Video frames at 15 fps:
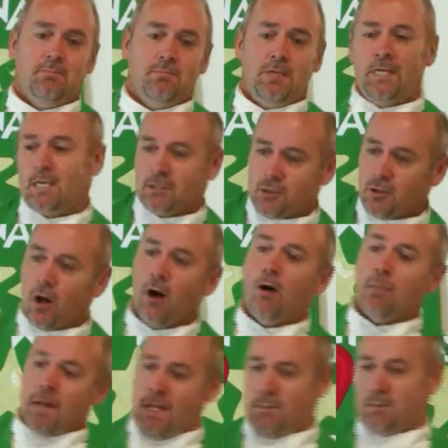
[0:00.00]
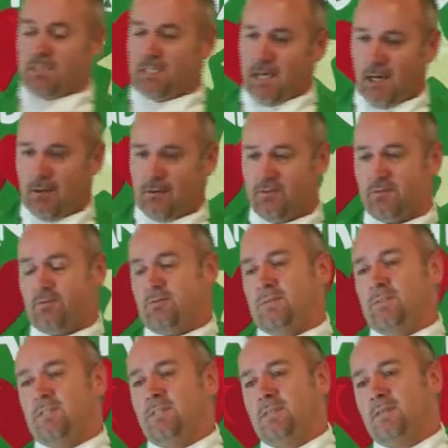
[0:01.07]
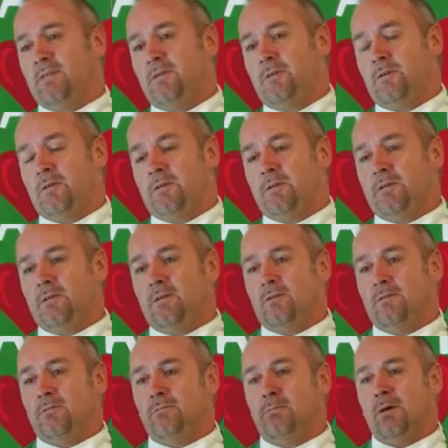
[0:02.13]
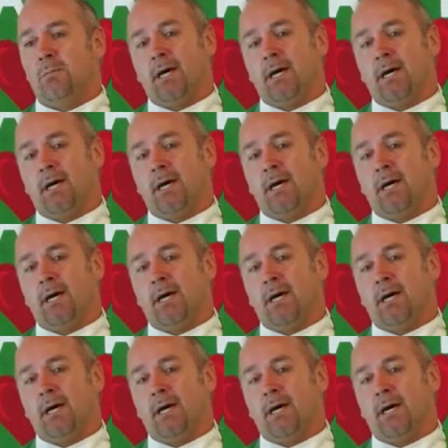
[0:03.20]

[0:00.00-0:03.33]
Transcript: He could do it all by himself, but